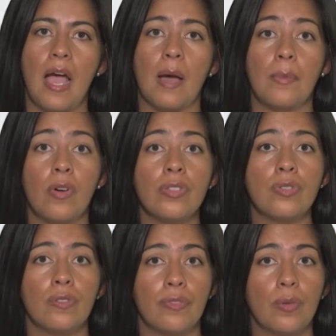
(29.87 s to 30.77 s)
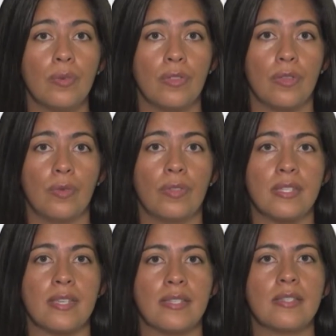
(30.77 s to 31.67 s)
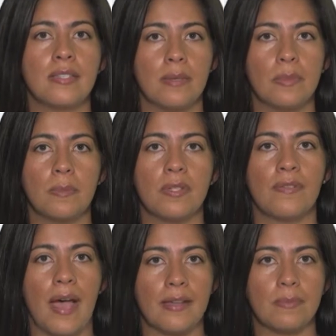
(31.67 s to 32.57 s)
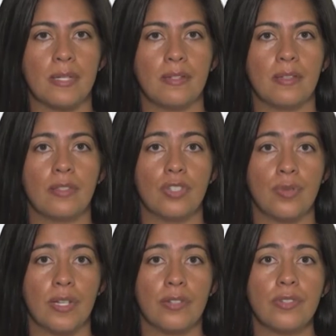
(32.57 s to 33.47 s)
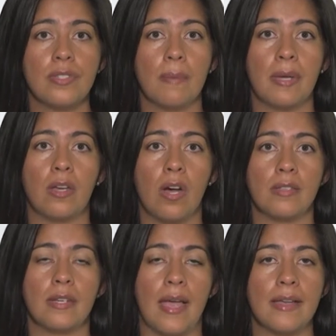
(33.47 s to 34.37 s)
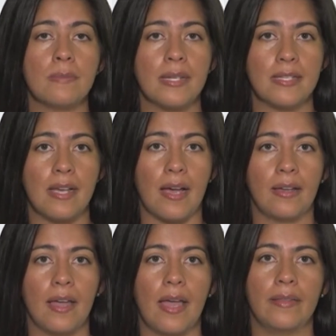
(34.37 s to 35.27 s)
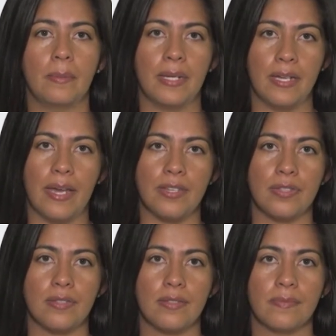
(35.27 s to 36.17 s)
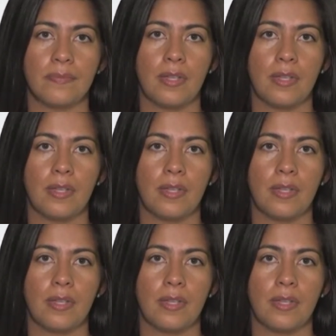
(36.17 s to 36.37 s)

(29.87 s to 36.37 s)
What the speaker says: I'm going to review with you the signs and symptoms of asthma, the triggers that may cause an asthma attack, and the medications.